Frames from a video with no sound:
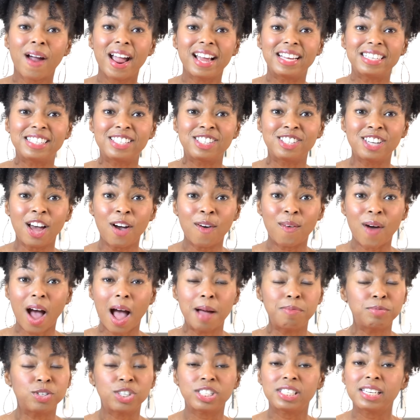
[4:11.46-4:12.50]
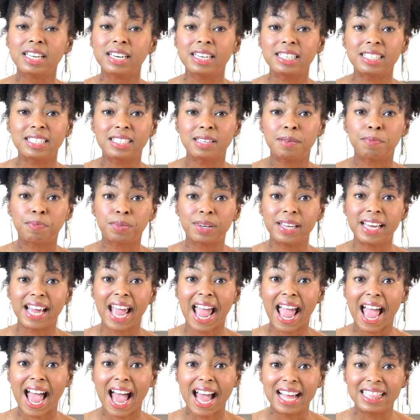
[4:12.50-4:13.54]
right, so I'm just gonna simply
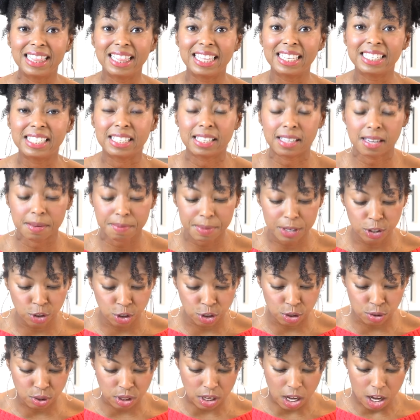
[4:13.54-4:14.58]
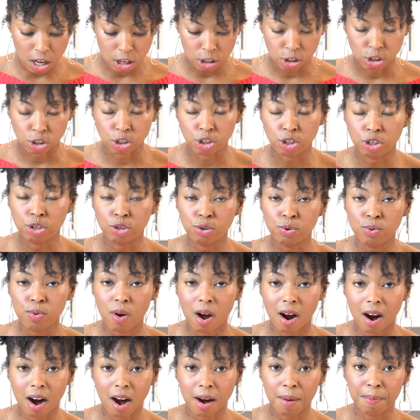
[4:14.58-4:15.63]
add this lemon juice to
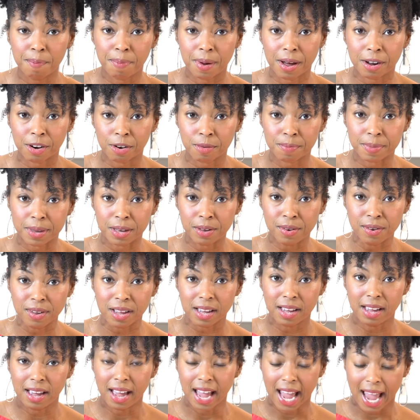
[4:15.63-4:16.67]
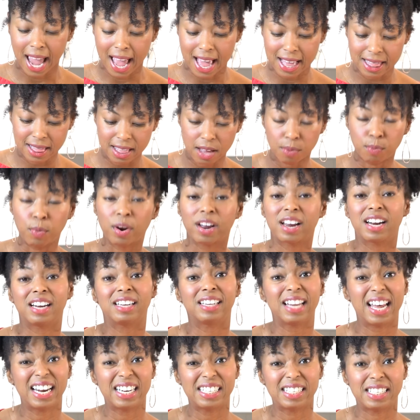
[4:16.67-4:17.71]
our buttermilk, and then we're gonna
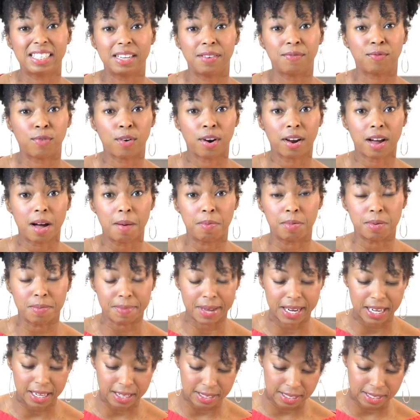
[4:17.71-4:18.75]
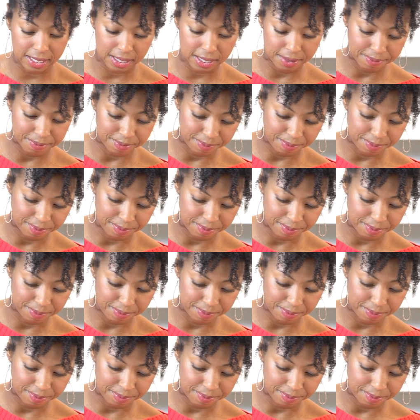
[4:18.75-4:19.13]
let it sit for a couple minutes.